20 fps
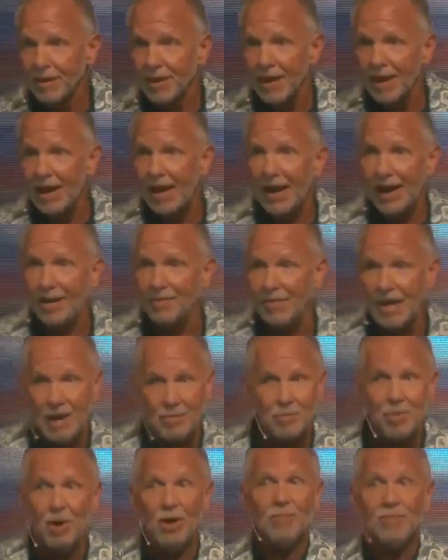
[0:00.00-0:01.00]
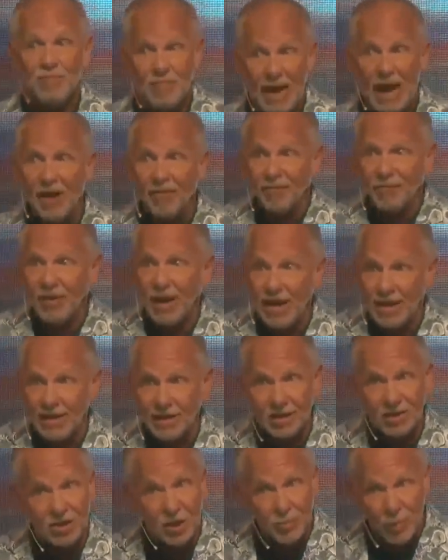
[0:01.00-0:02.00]
I, am not putting my faith,
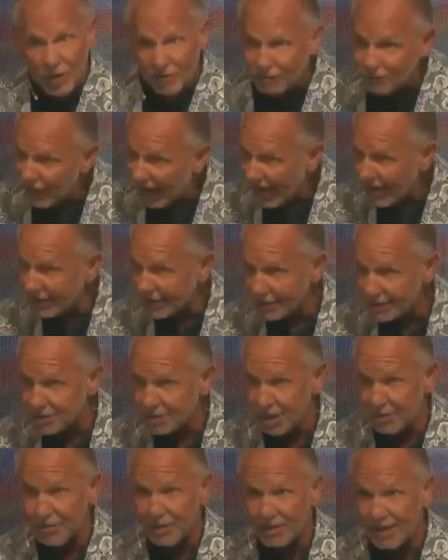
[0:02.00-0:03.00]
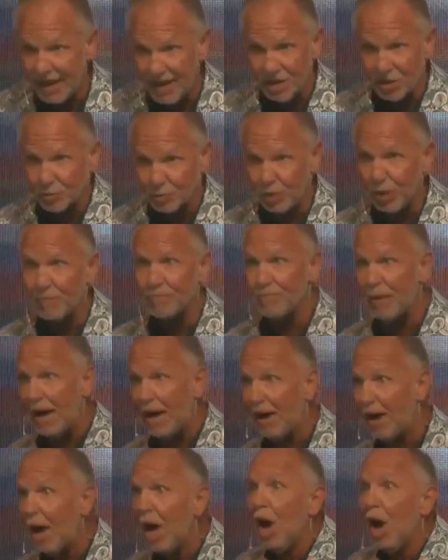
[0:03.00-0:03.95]
because to put faith in something, that is putting my,